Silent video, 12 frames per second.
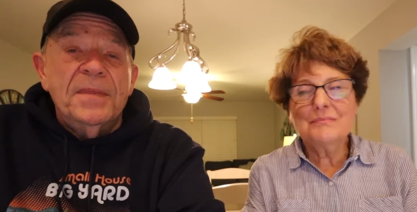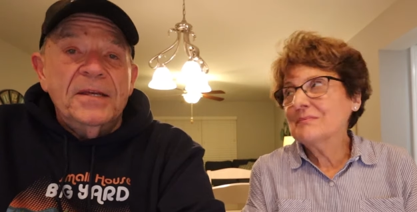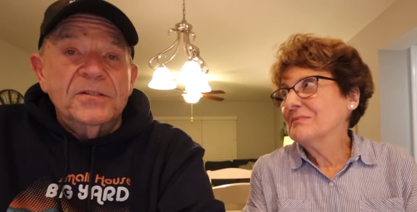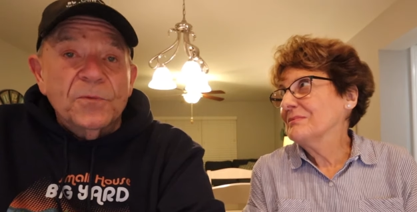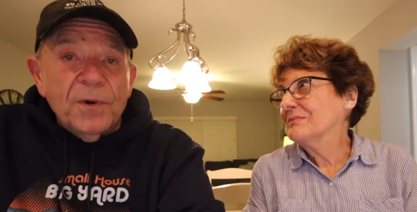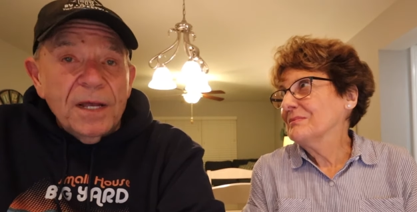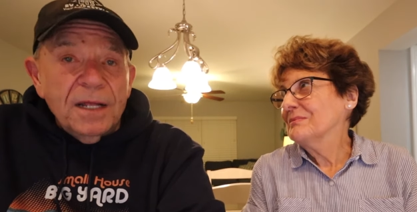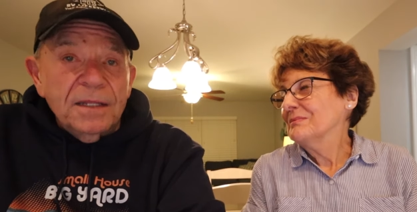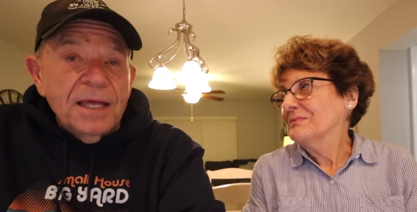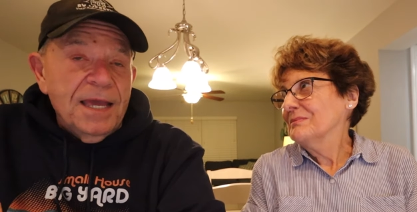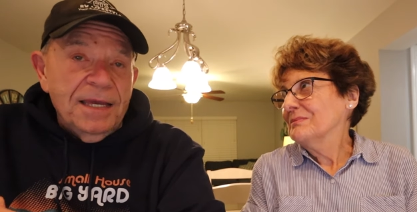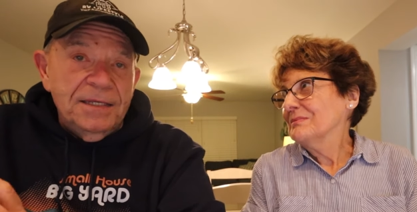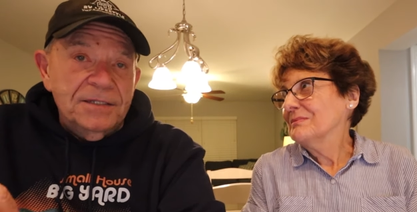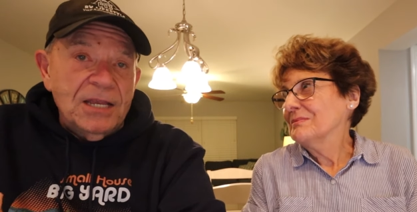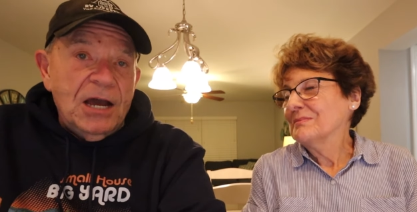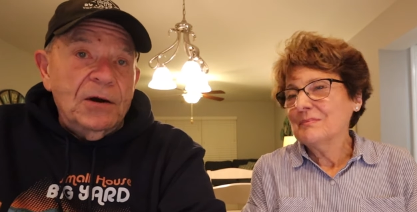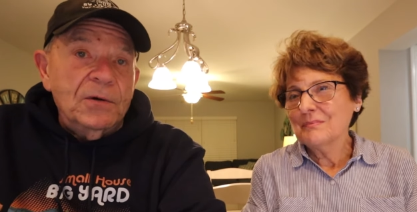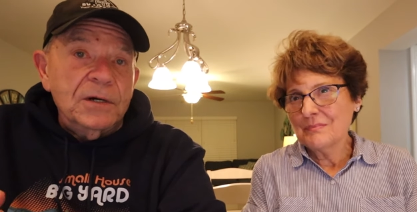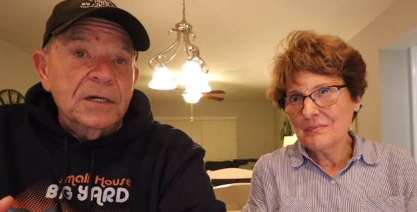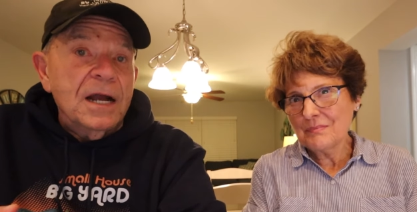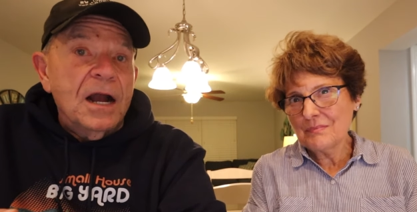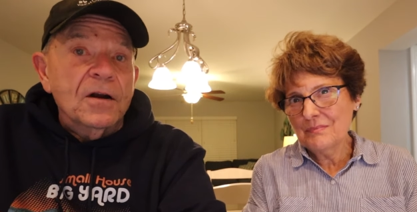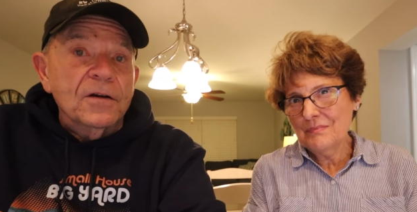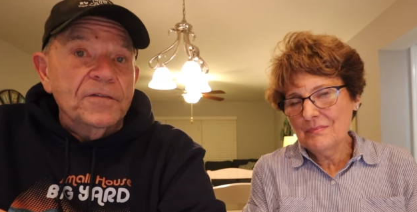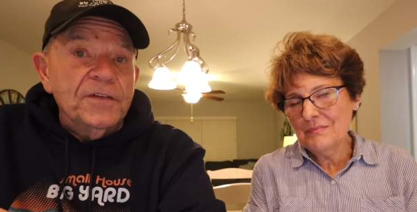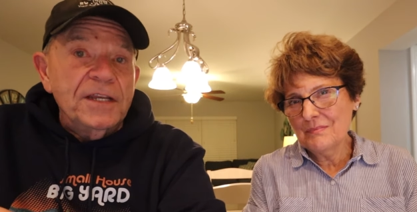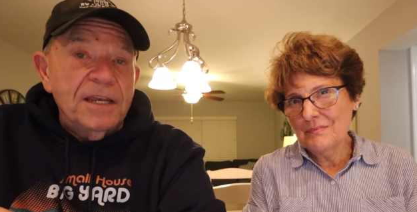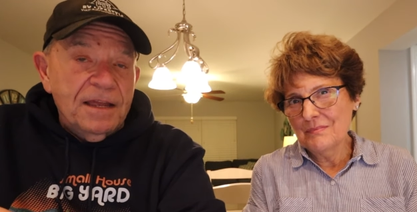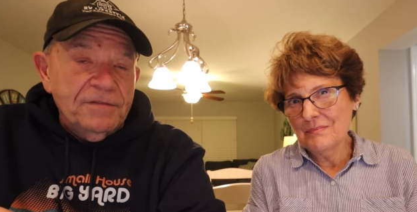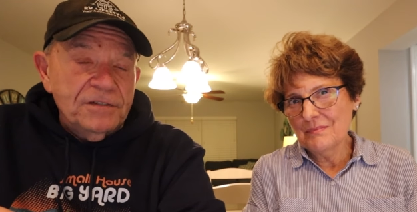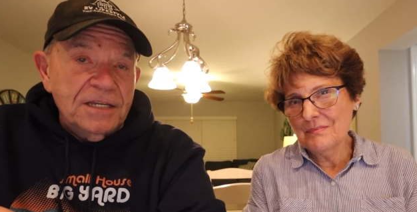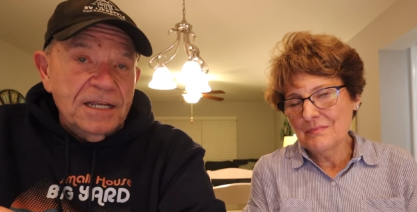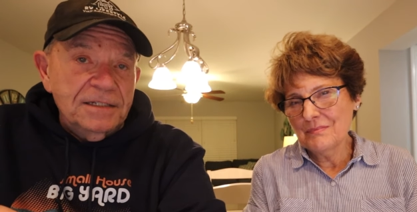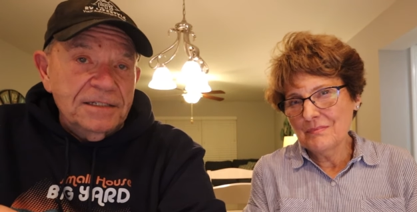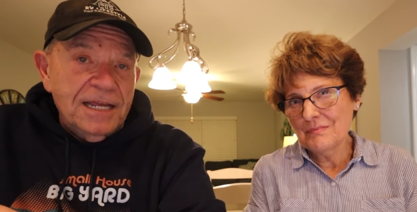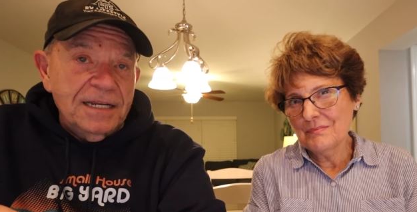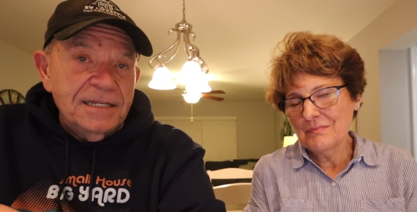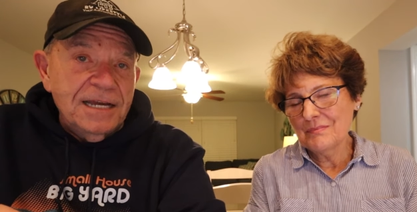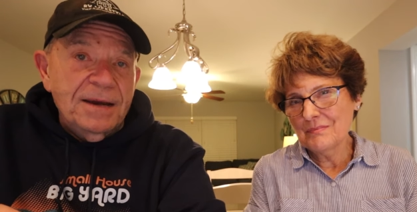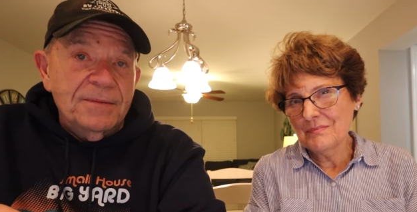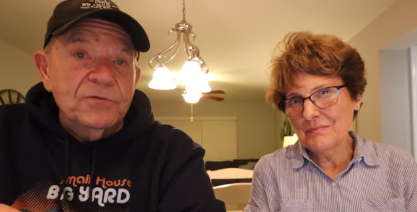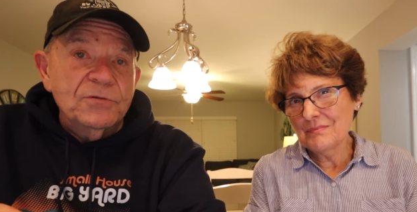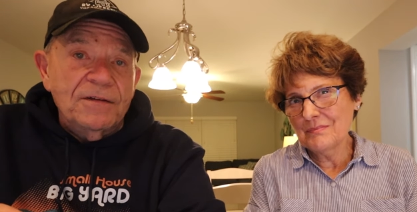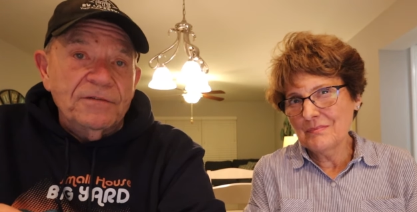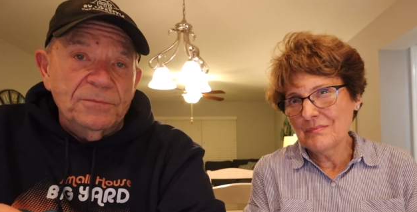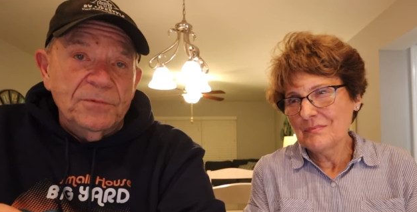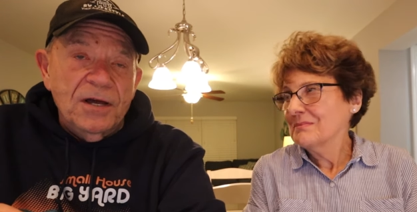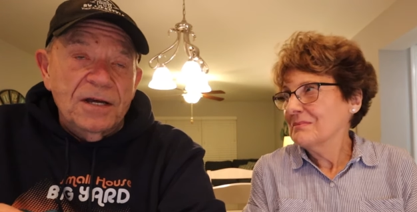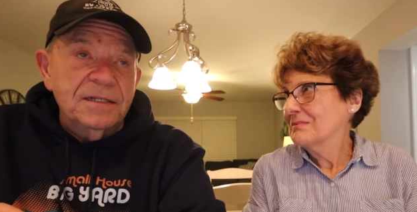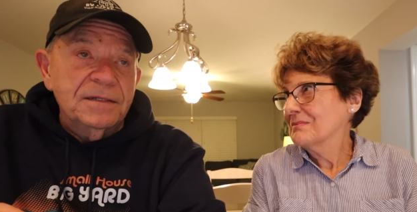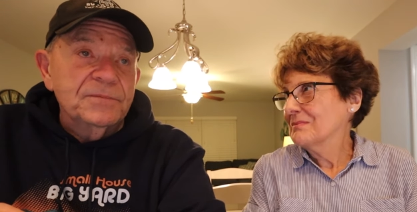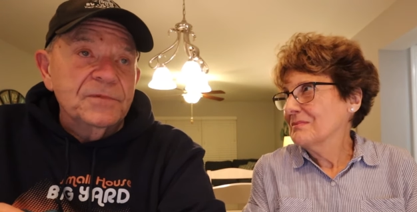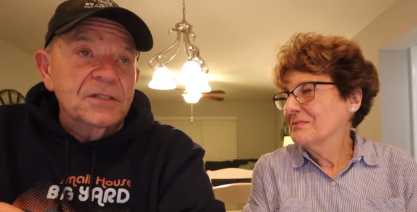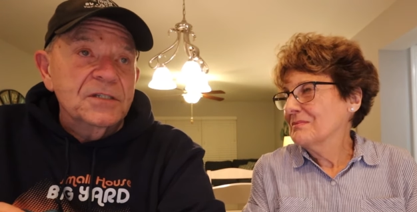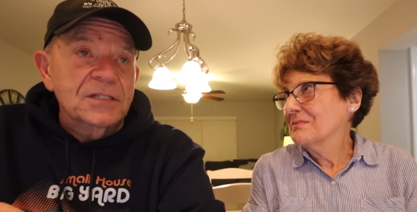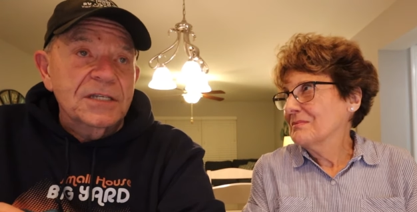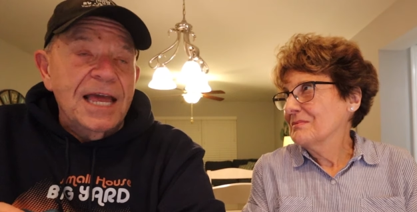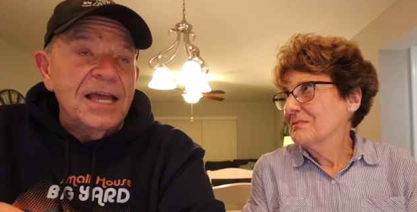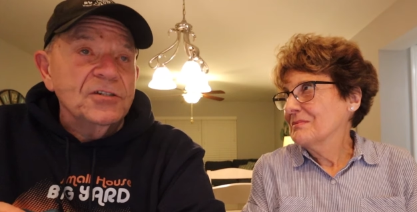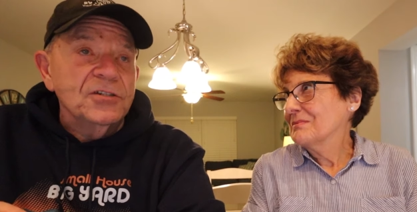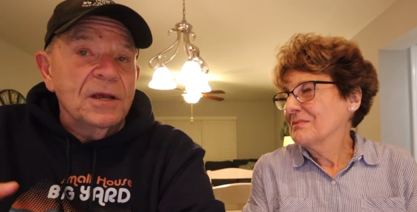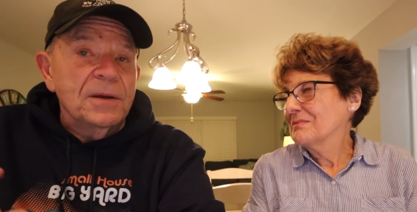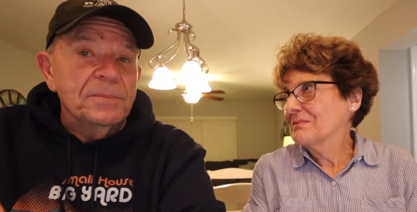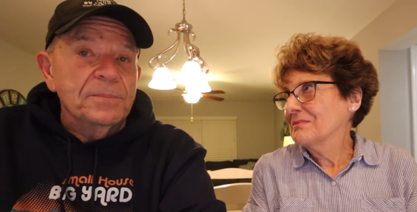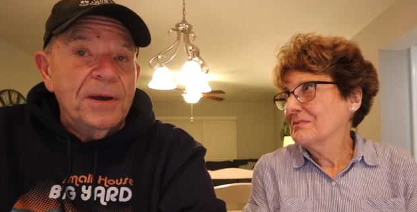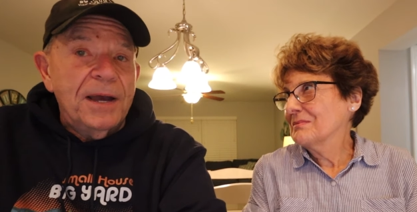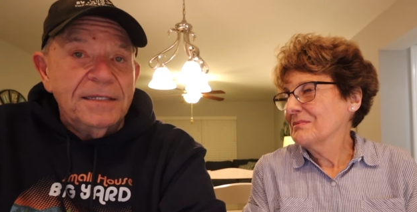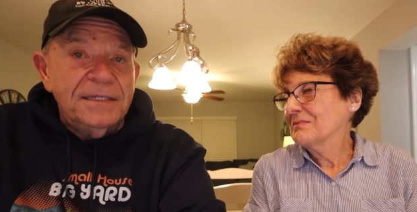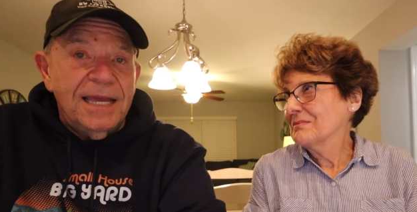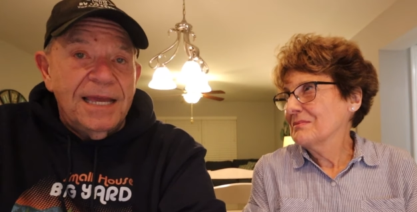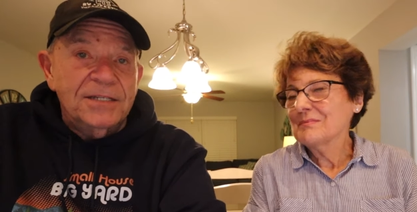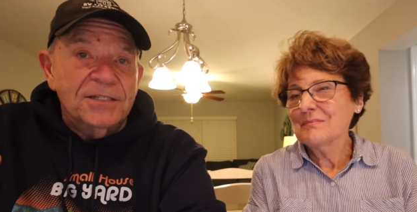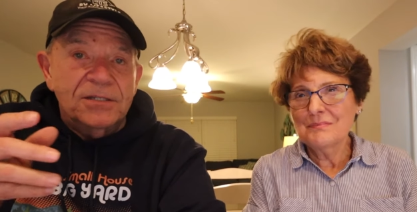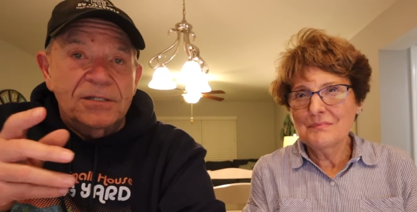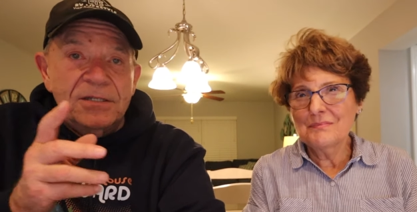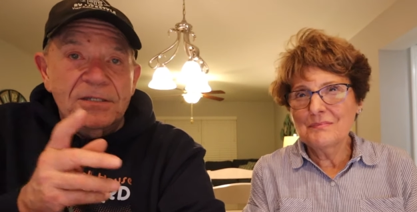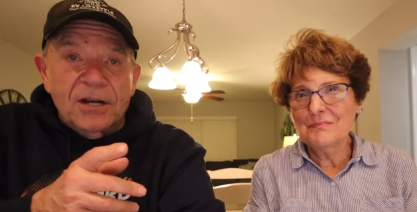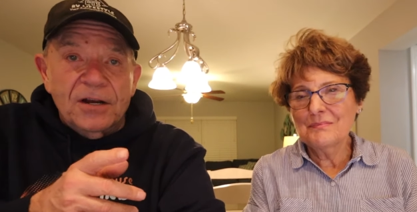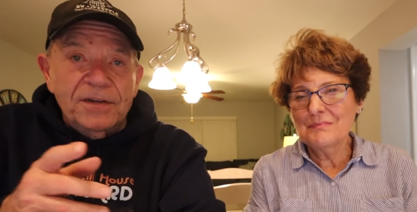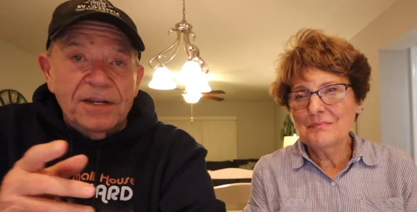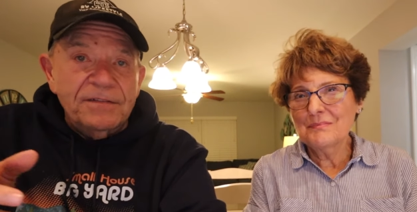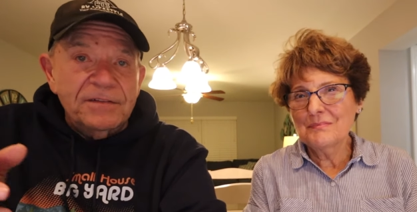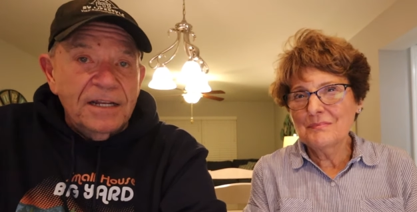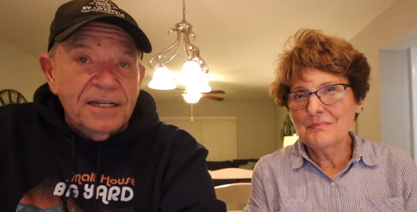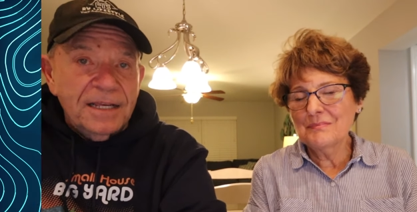Speaker 1: as well as our R V Lifestyle dot com travel blog slash podcasts. Just R V Lifestyle